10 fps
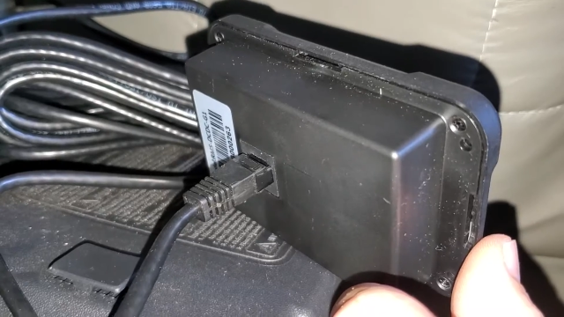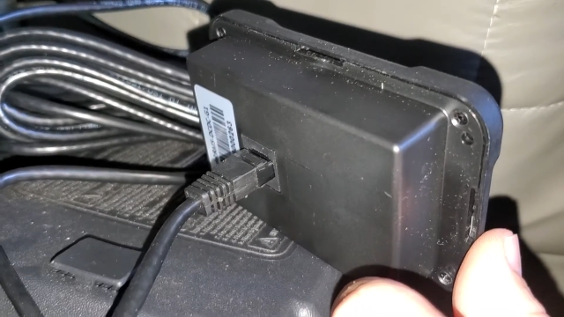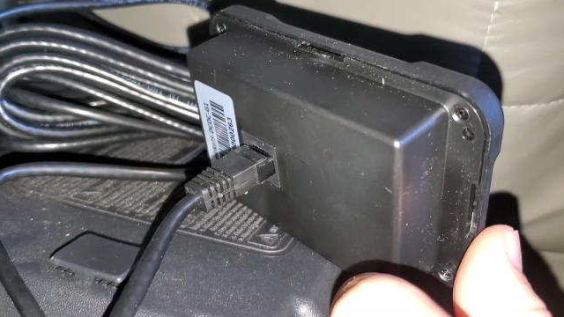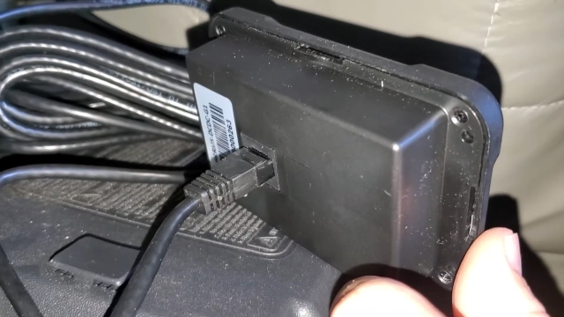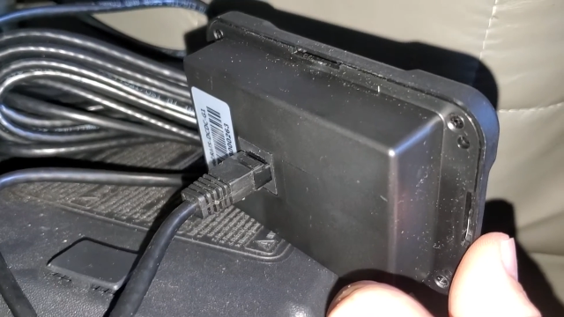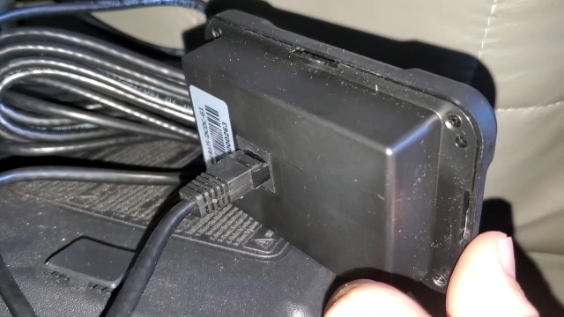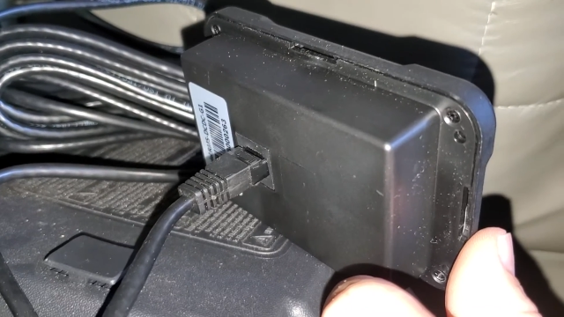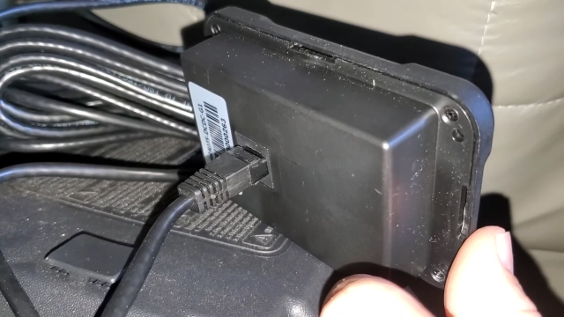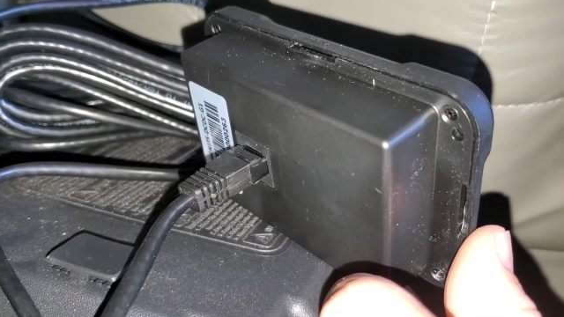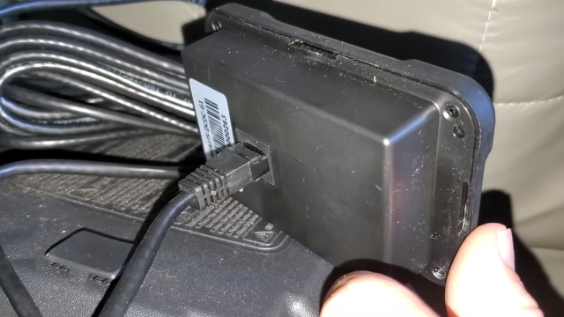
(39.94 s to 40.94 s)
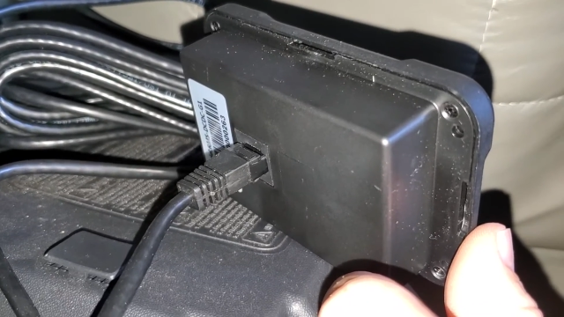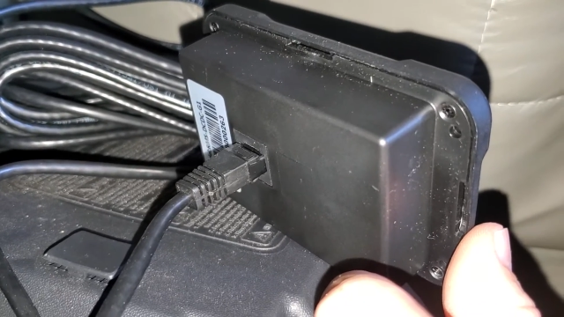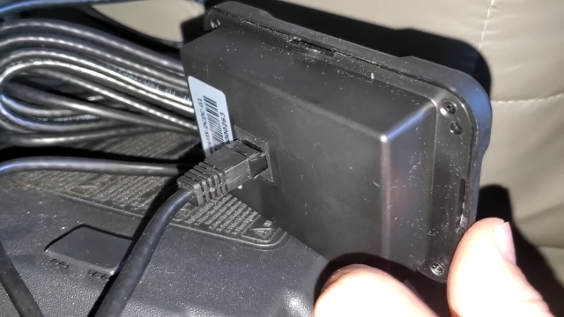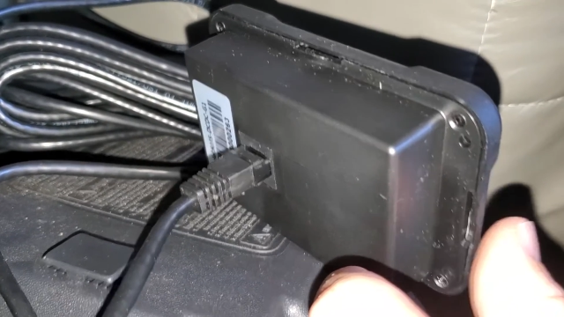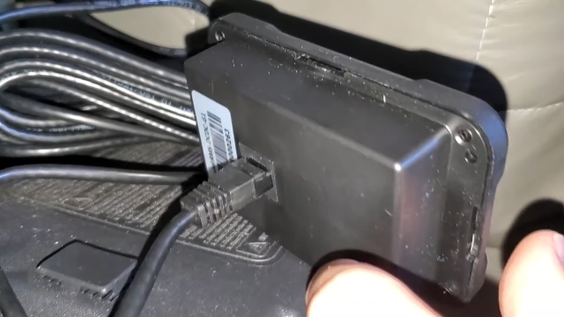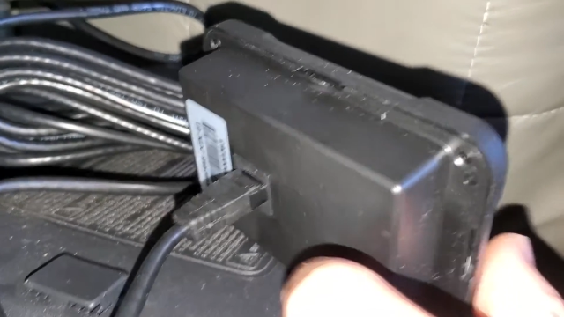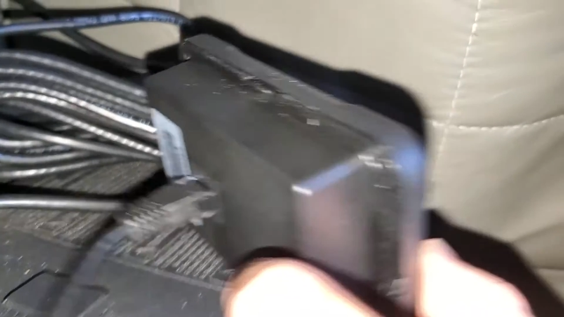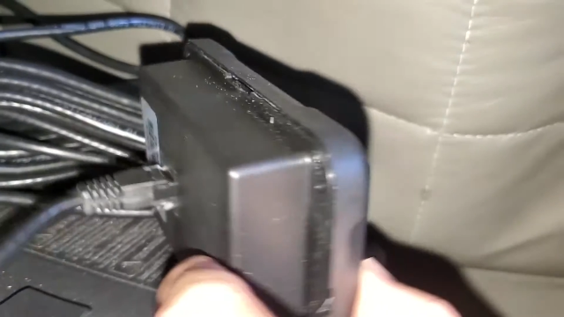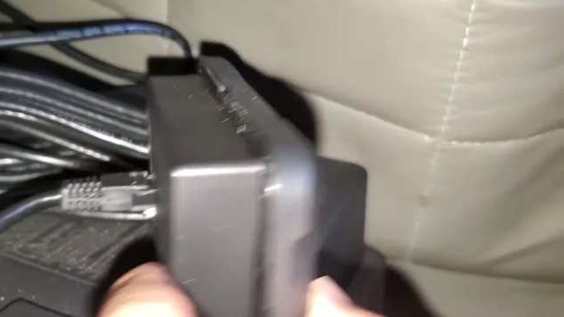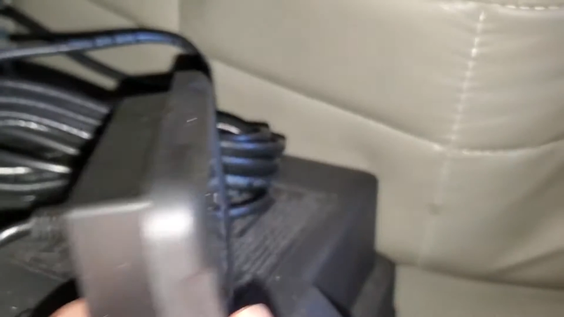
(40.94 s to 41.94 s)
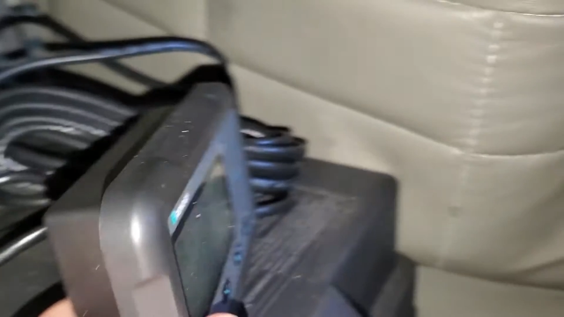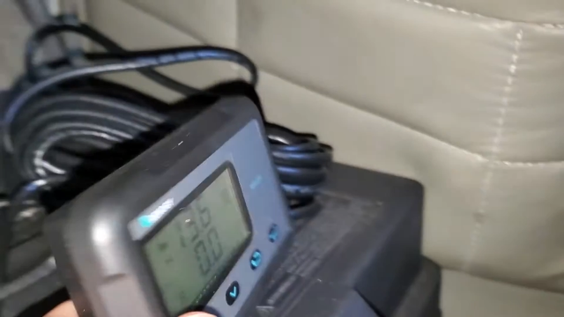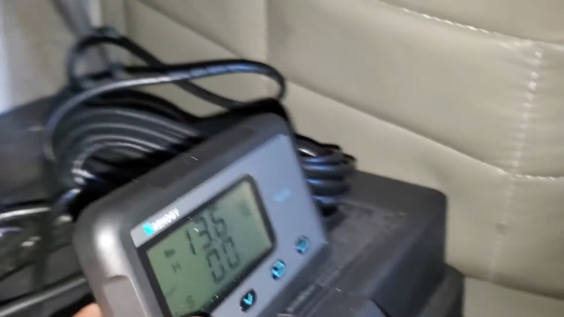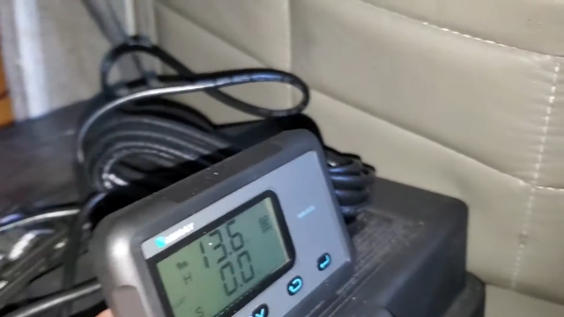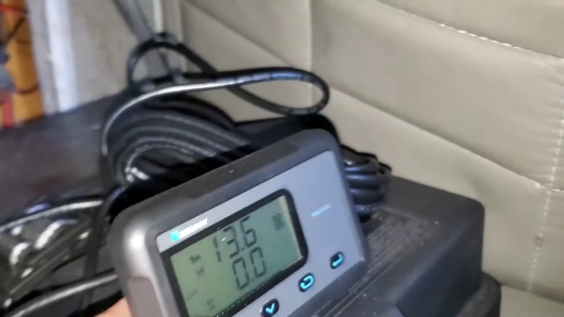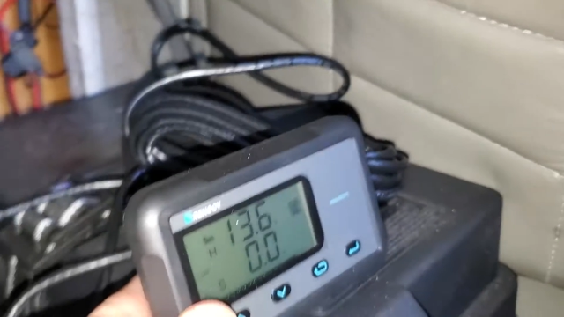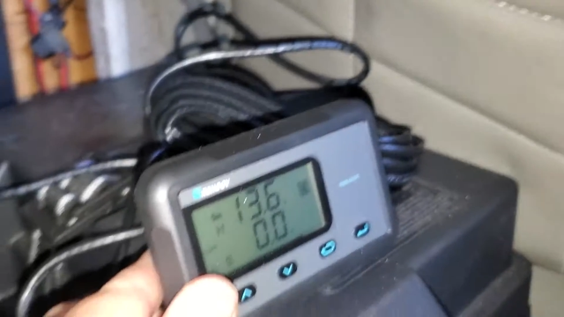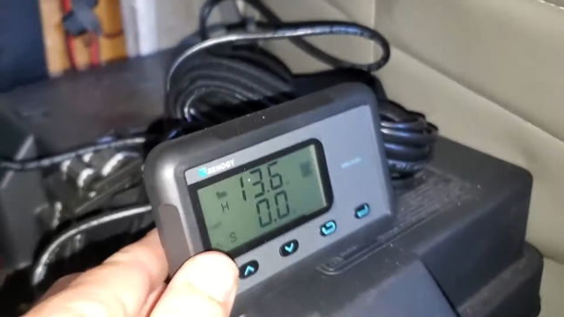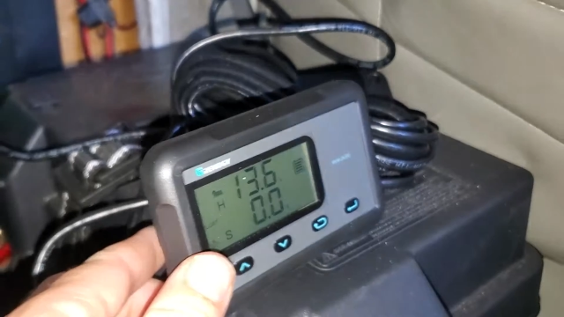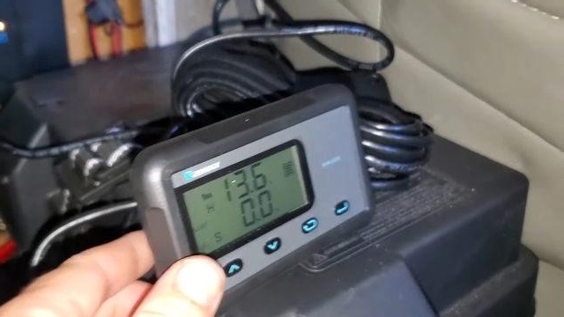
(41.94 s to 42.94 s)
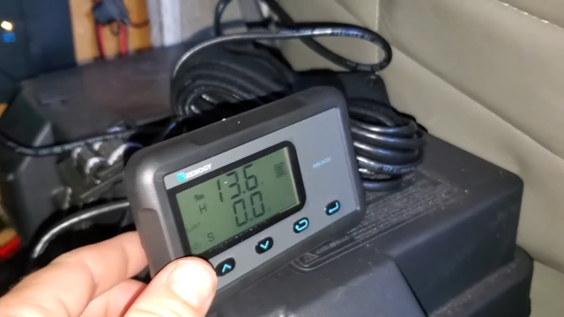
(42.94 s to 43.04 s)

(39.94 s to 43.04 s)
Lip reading: [unreadable: no face in view]